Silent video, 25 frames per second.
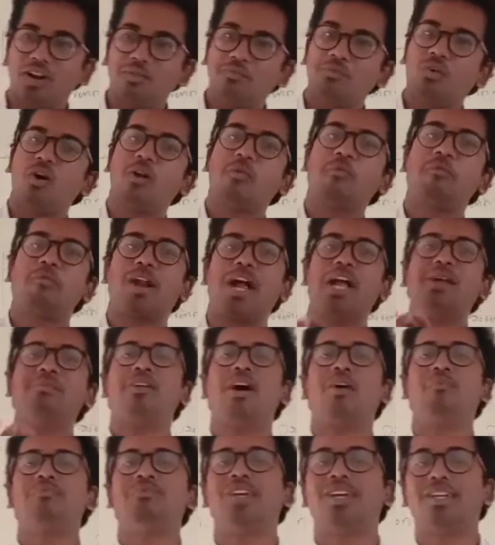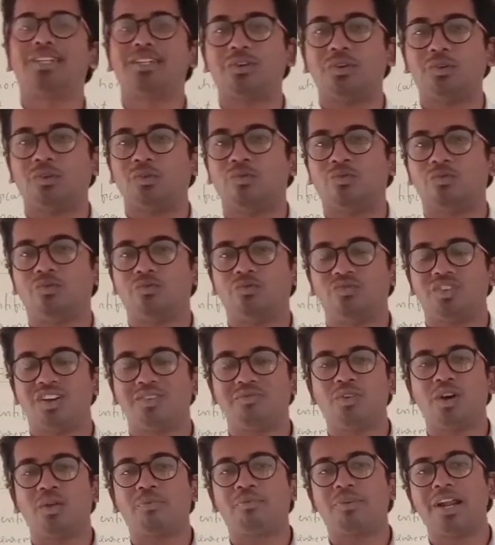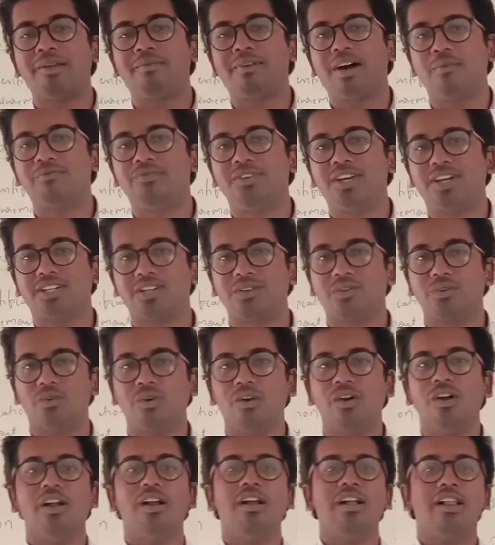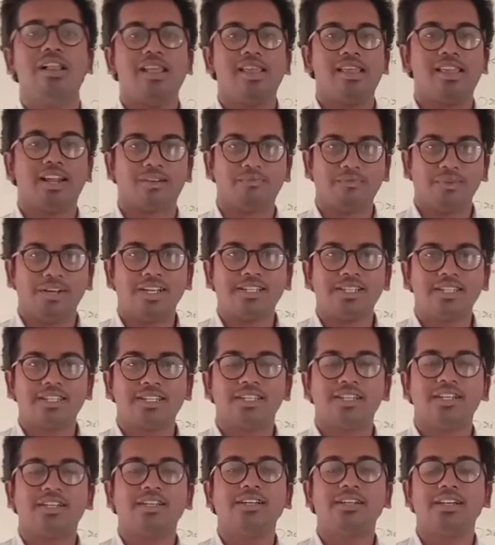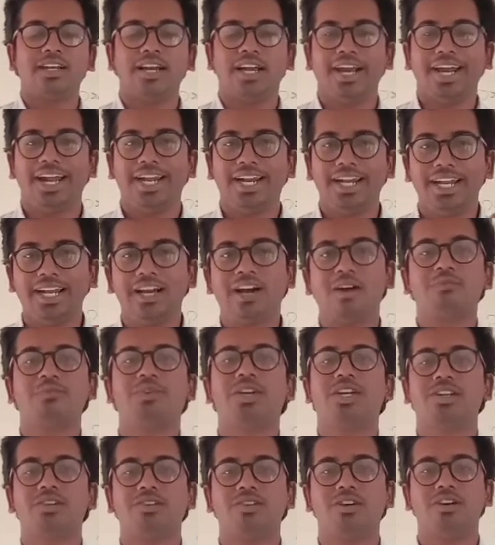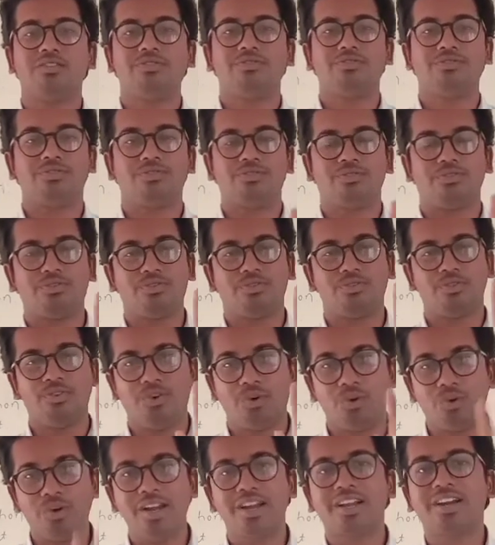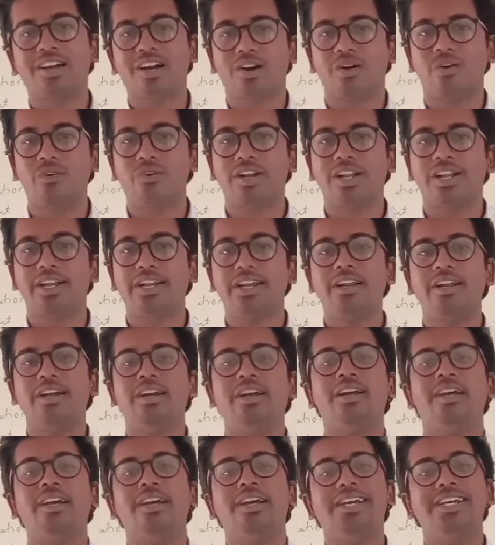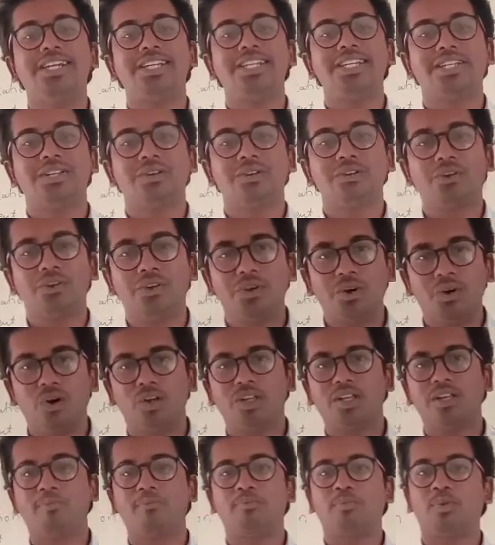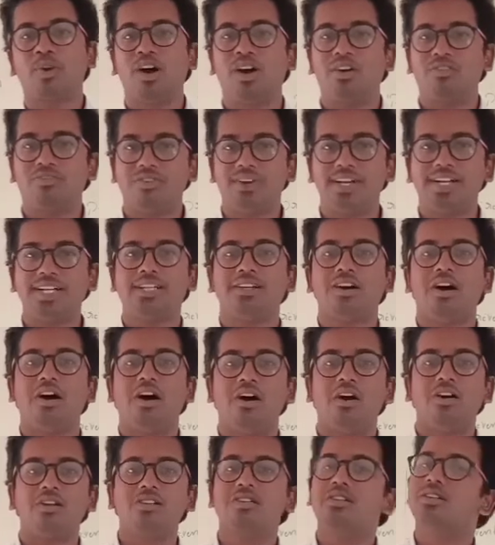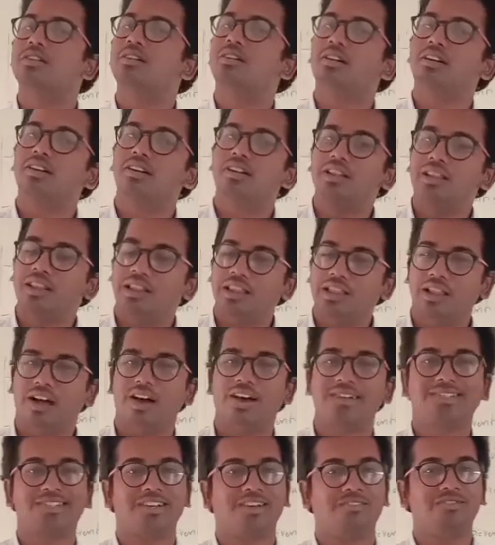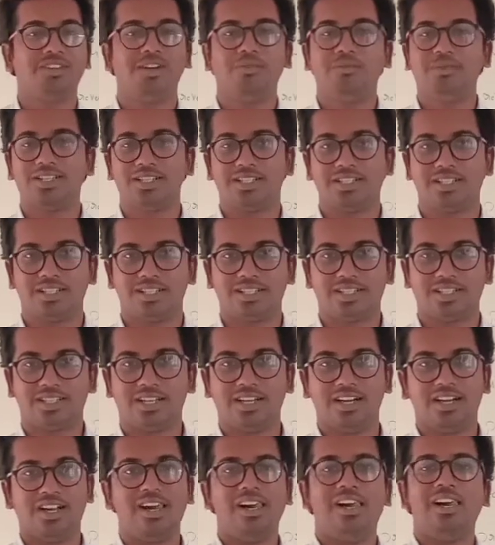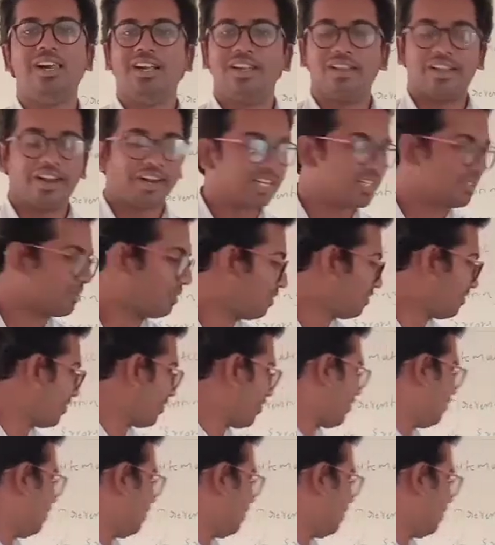more prime objective. That means any objective of doing accounting is to know the profit or loss of the business. That is what we